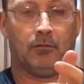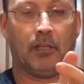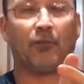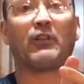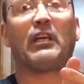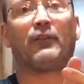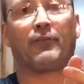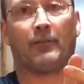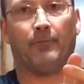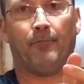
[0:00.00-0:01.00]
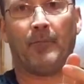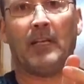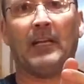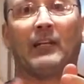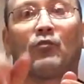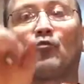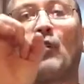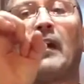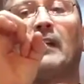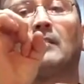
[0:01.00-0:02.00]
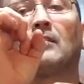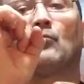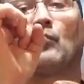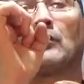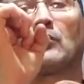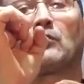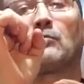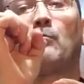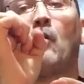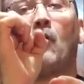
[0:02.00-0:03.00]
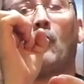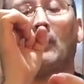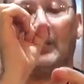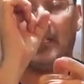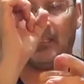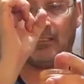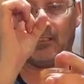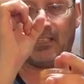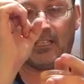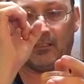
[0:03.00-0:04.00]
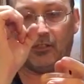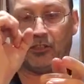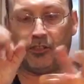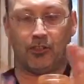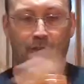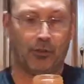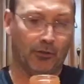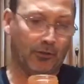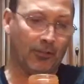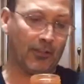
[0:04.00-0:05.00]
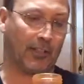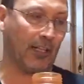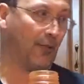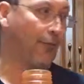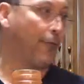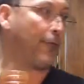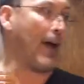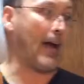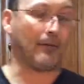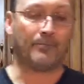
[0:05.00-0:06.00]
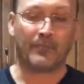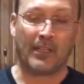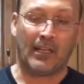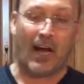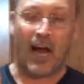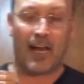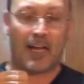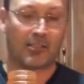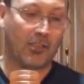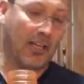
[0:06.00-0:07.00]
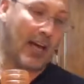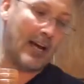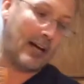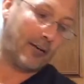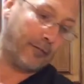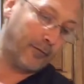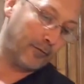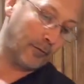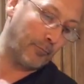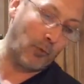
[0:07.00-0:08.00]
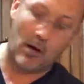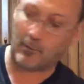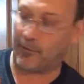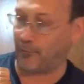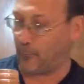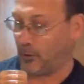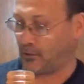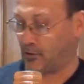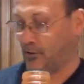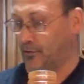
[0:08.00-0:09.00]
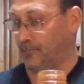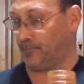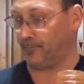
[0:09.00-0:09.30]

of kefir. And the grains were small. They're getting huge, they're getting fat. I actually have the bottom of a pitcher,